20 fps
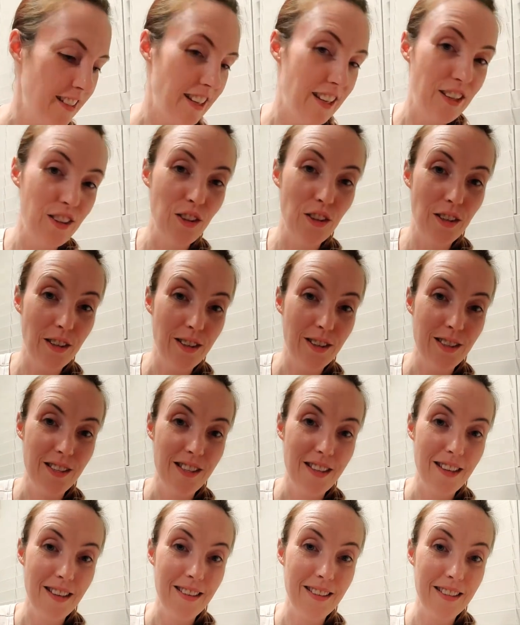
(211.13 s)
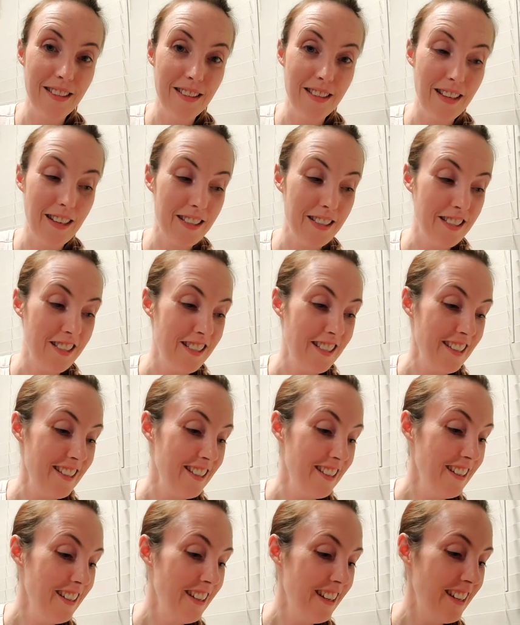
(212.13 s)
It looks
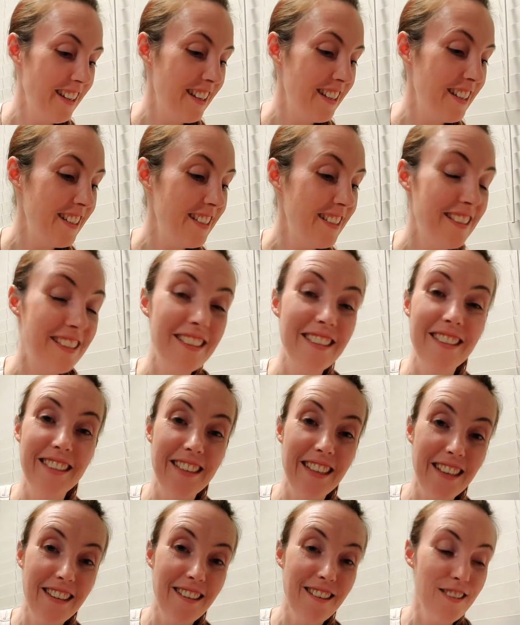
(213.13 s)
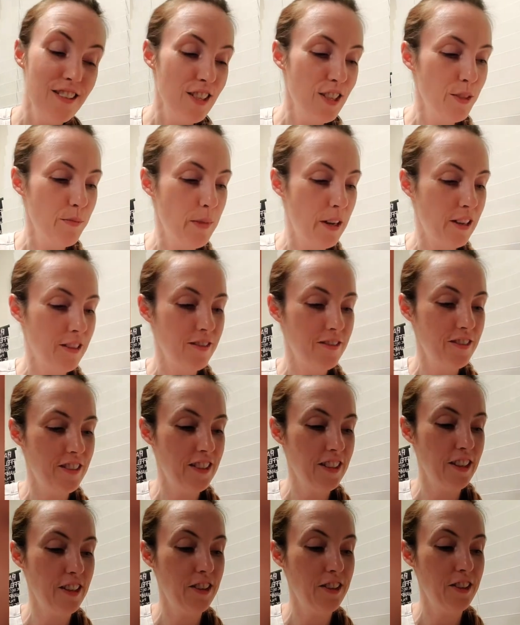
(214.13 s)
disgusting and it didn't smell
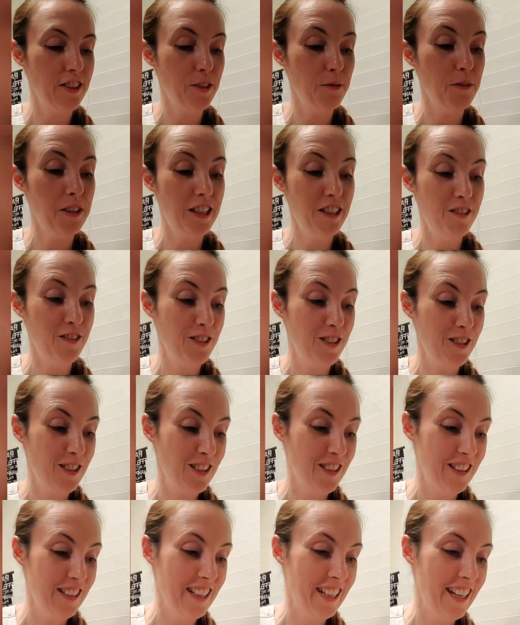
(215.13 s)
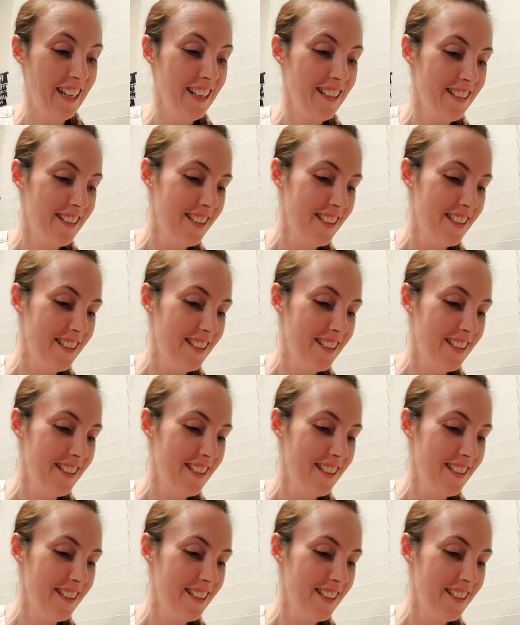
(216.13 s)
very good when it was cooking.